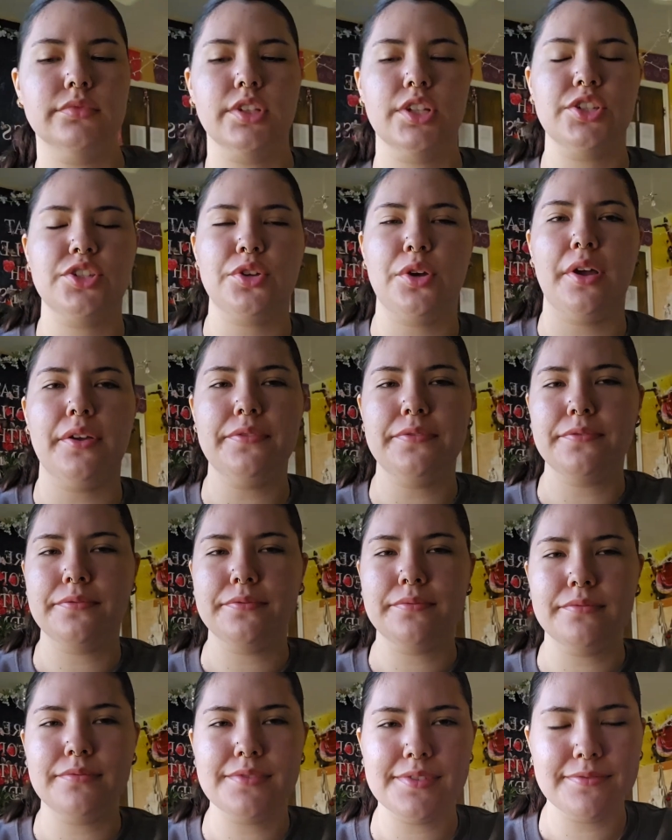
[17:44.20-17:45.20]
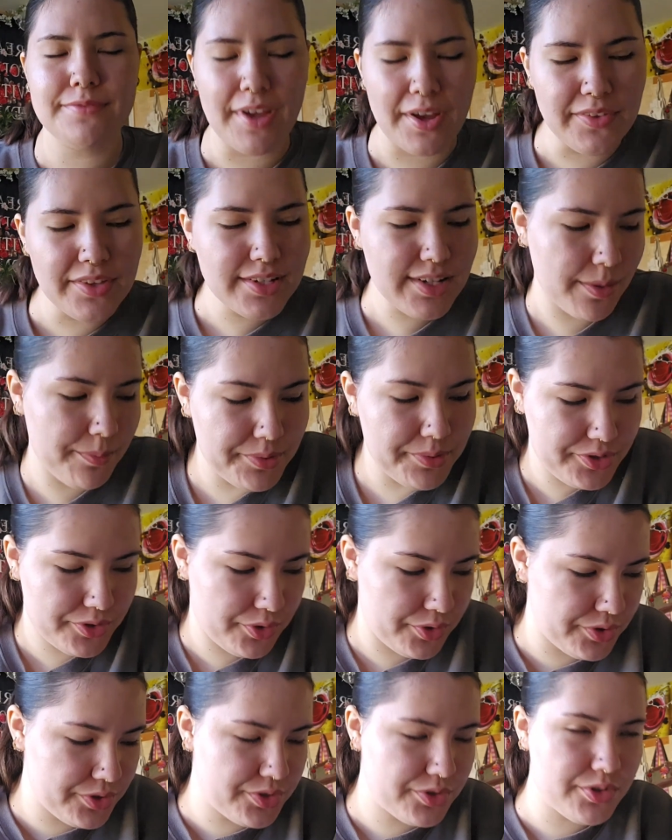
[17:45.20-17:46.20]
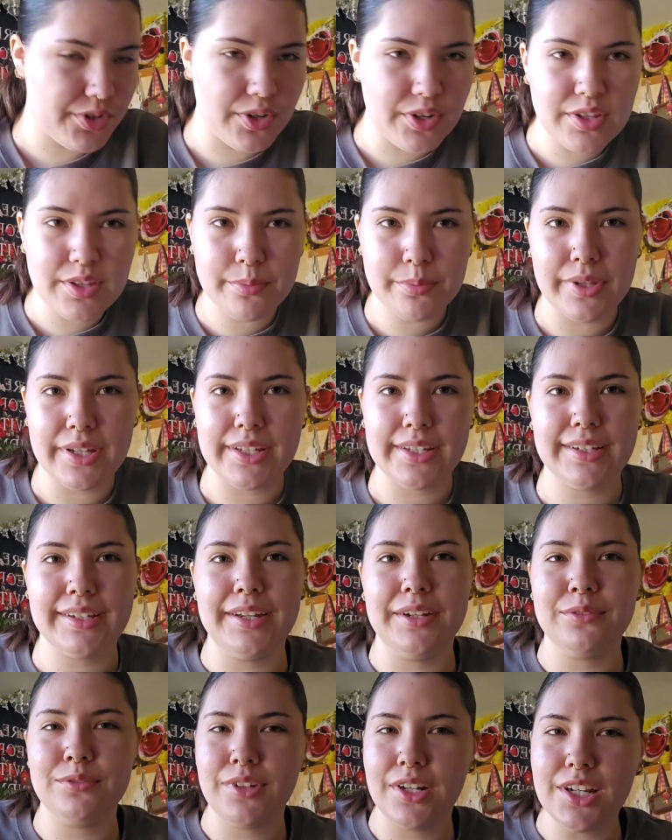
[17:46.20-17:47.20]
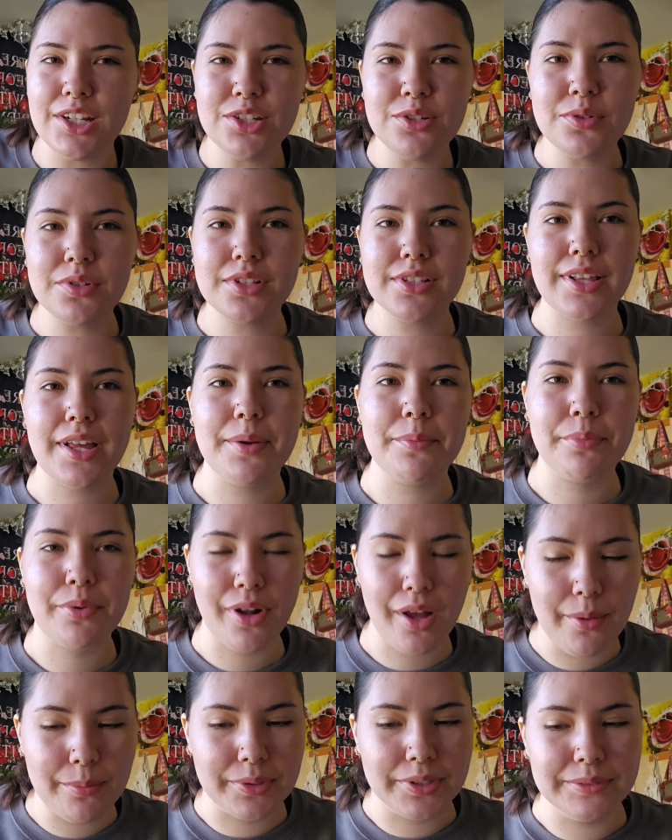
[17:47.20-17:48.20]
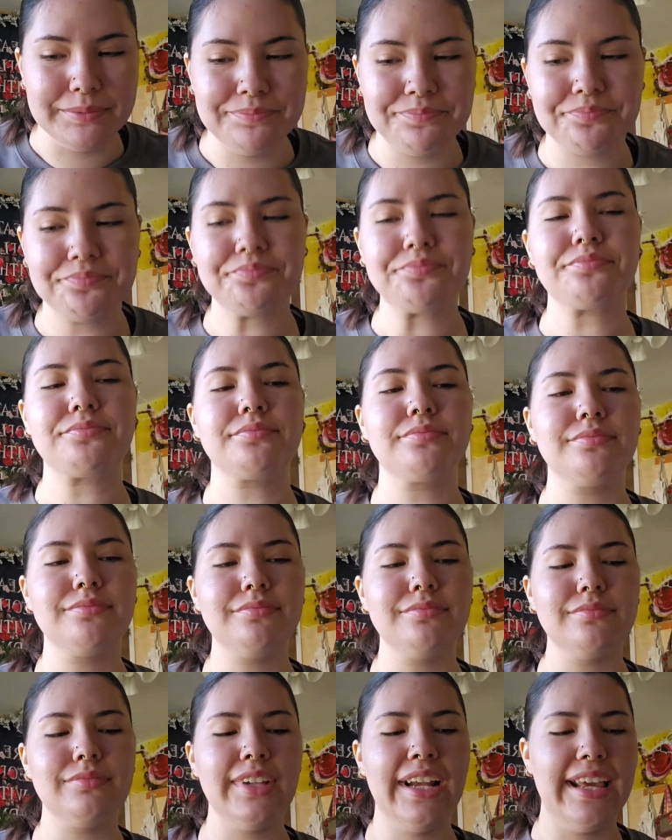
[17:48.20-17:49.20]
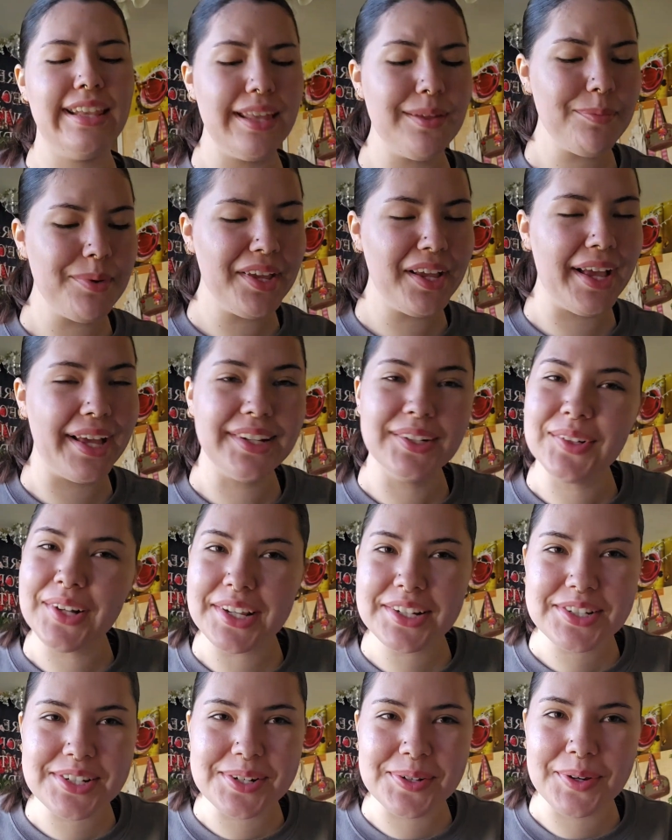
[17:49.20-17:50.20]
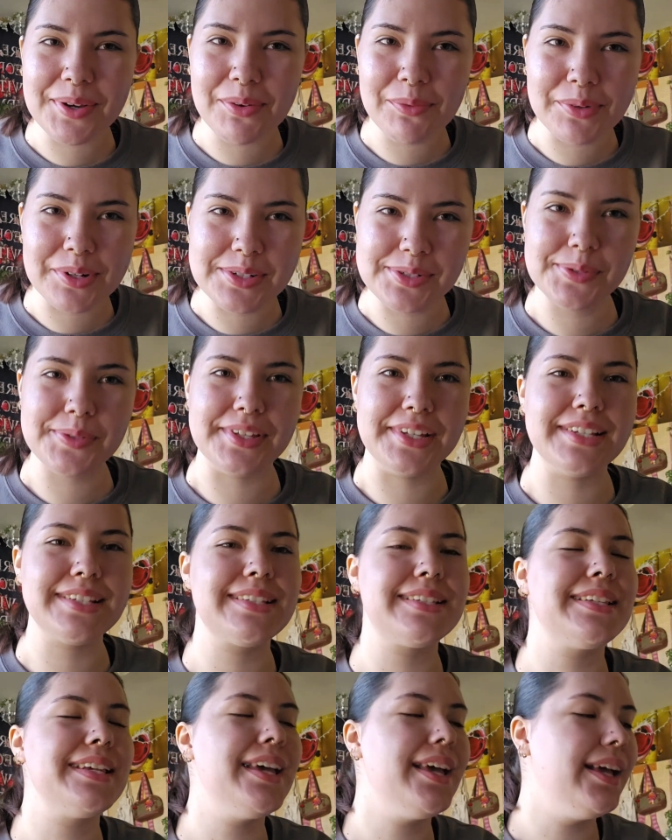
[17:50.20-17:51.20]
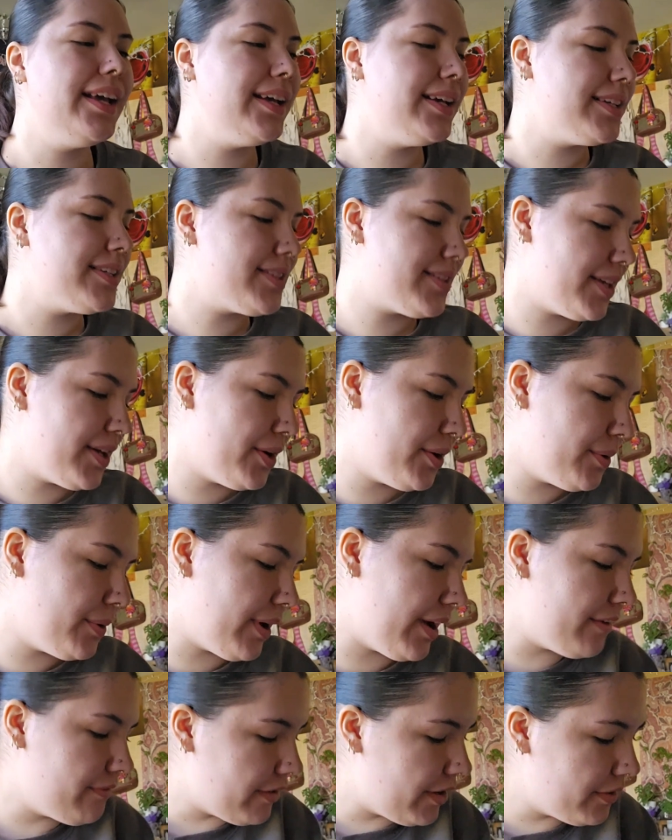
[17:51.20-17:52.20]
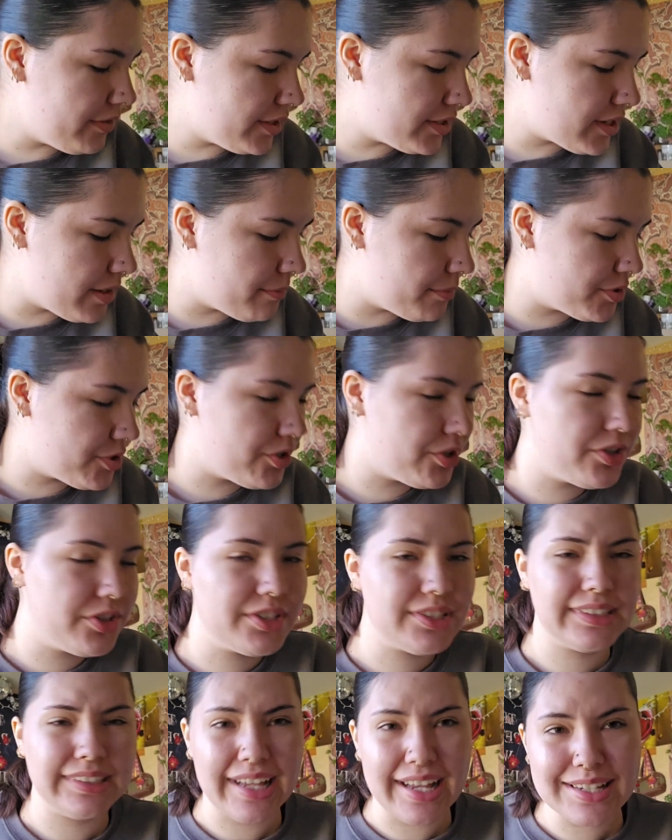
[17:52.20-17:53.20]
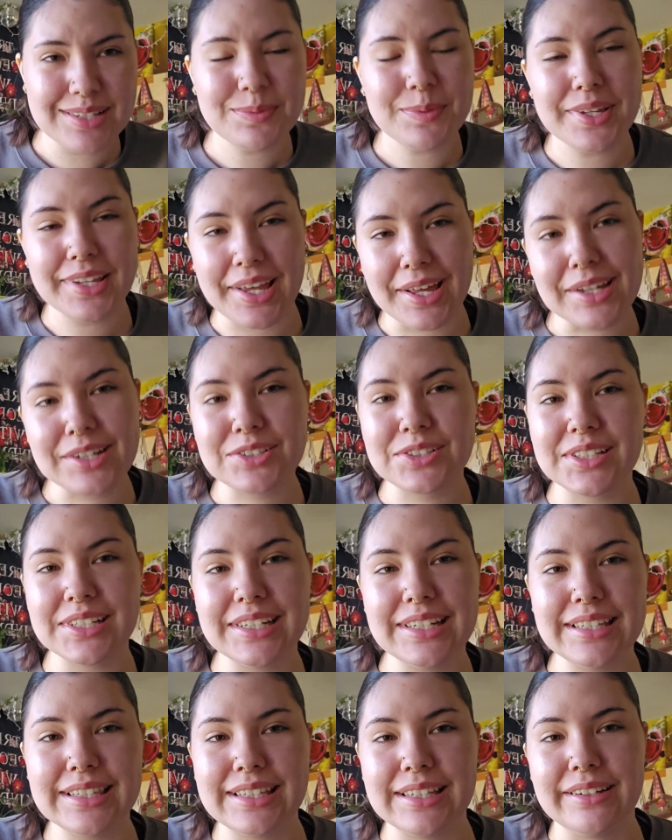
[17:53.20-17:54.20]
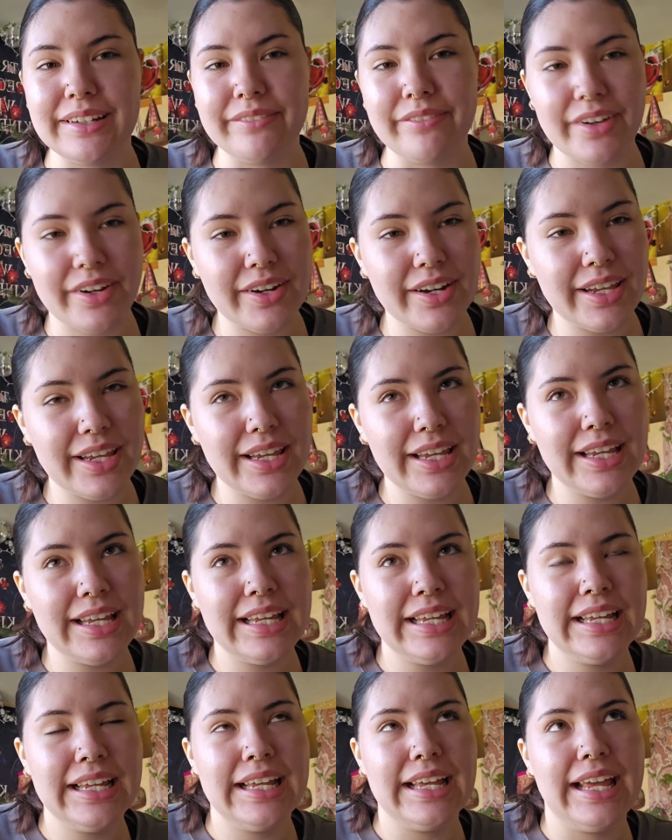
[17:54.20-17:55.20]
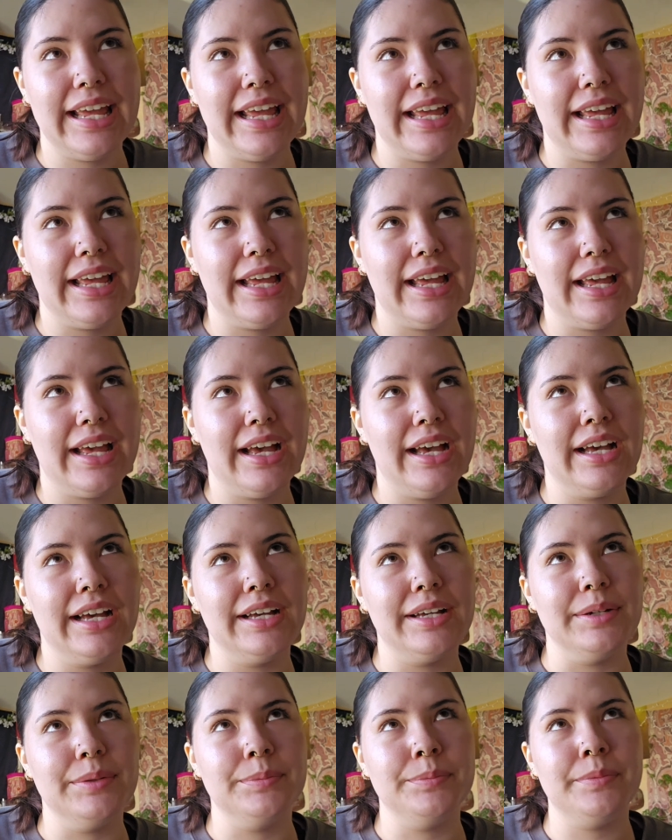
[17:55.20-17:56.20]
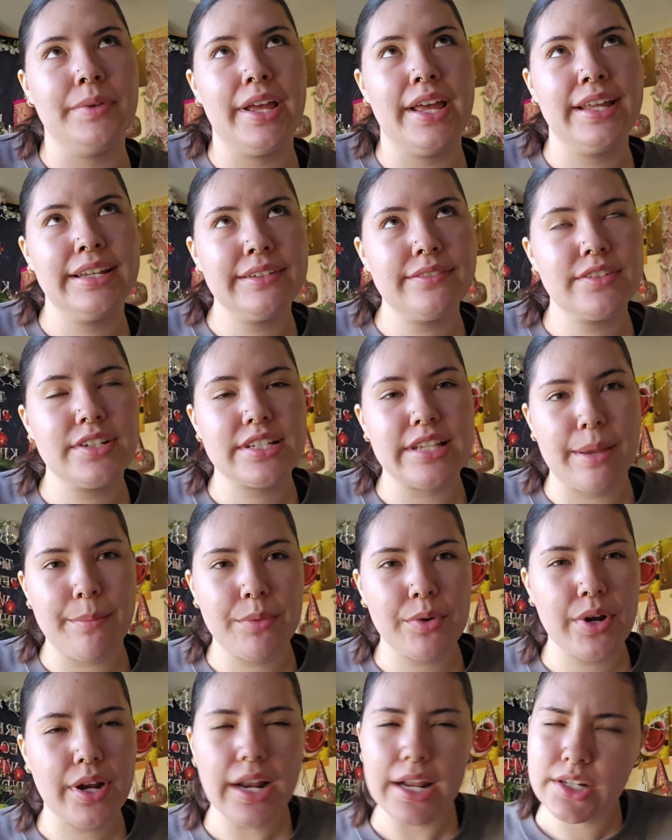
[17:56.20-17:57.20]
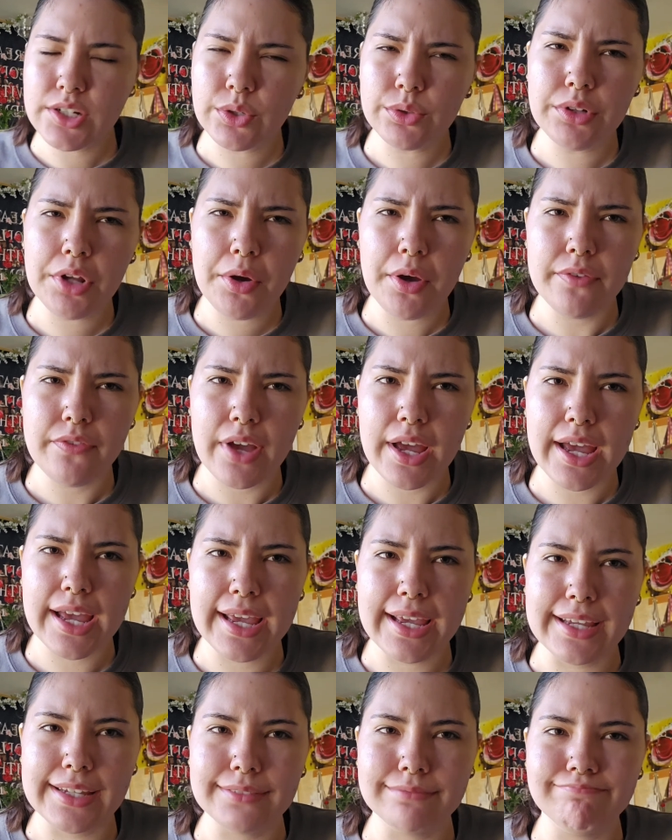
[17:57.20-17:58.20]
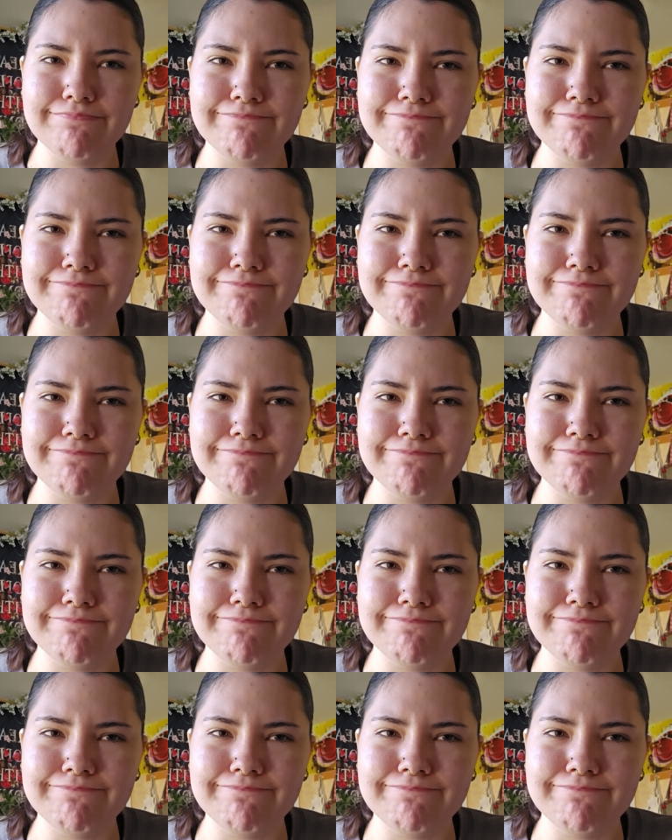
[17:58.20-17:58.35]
So I've found the temperatures, started the blanket, and run into a slight problem. And that being, I don't actually know how I want to do this. So I found the temperatures last week, actually the very end of December, and I don't know if I